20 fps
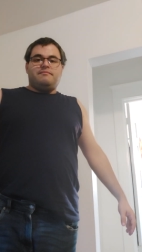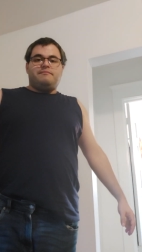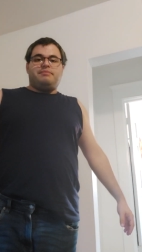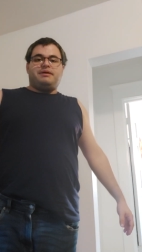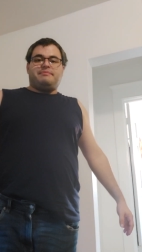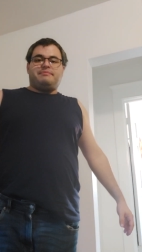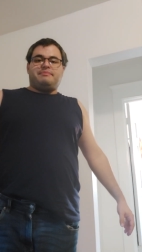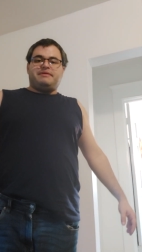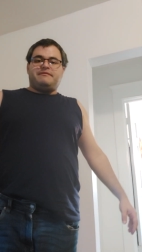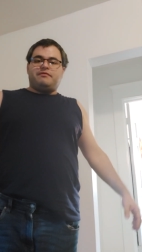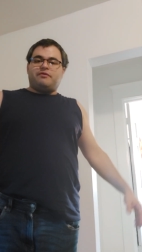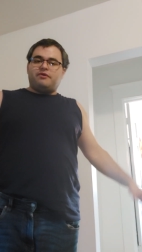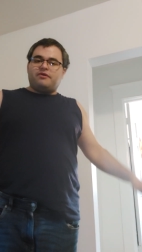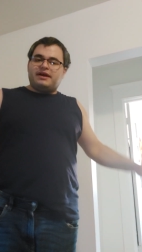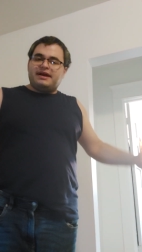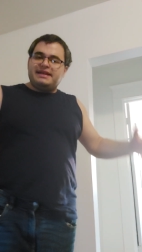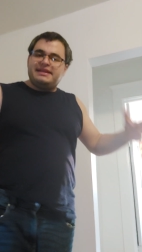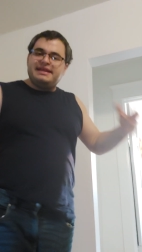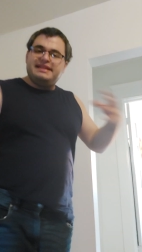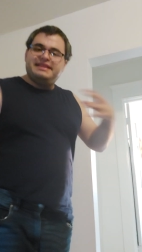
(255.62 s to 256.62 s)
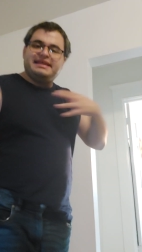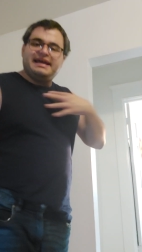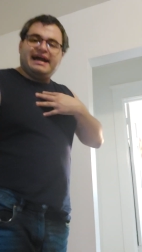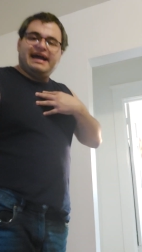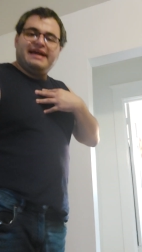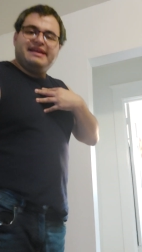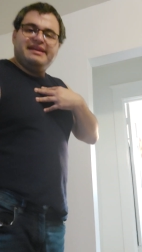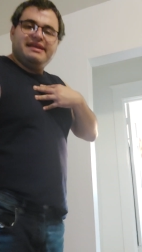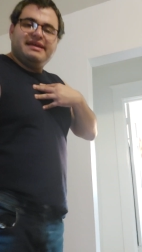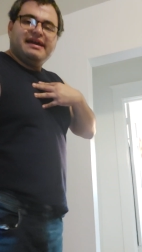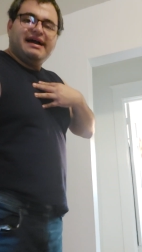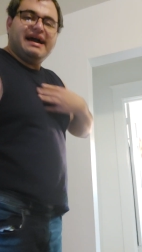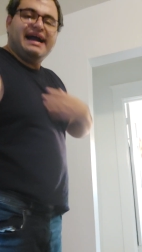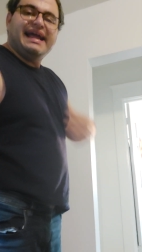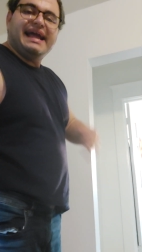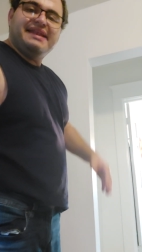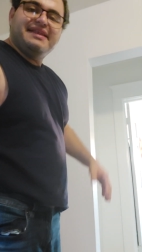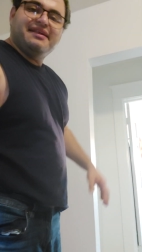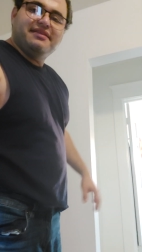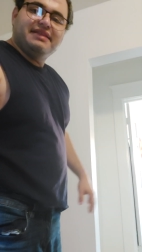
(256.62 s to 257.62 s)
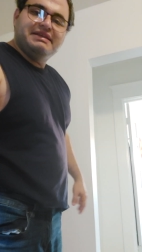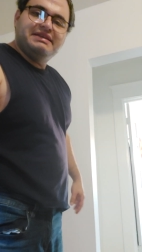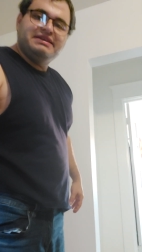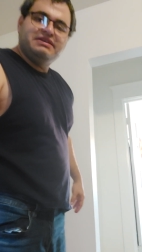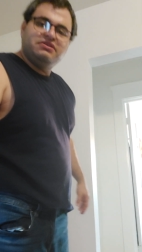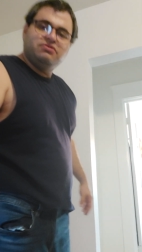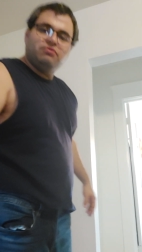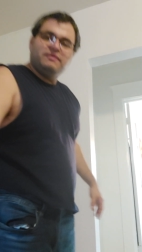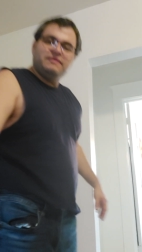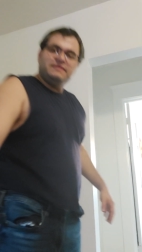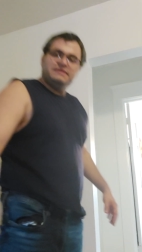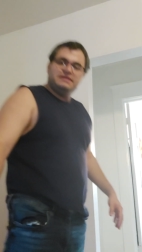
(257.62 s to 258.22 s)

But before I did that, I had to listen to